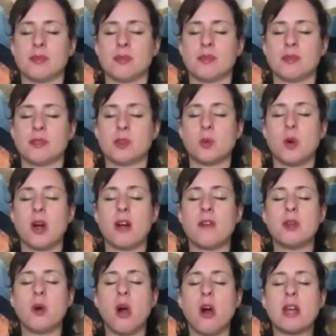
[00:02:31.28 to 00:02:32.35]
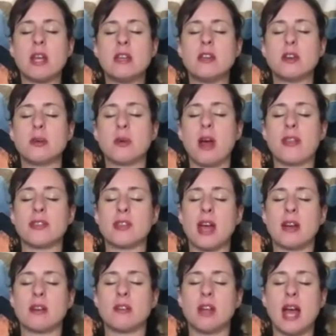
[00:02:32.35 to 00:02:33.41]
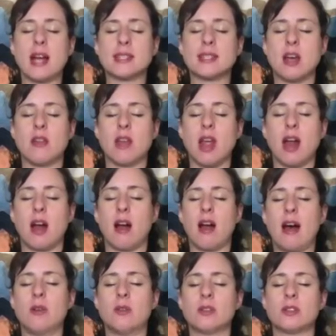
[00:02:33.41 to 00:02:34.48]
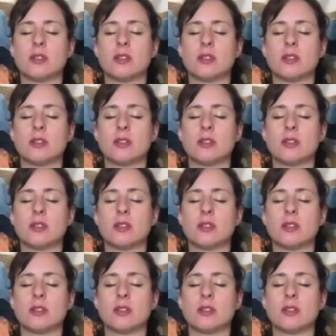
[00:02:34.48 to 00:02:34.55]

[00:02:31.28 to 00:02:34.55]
So wherever you are in your breath cycle, exhale the air out.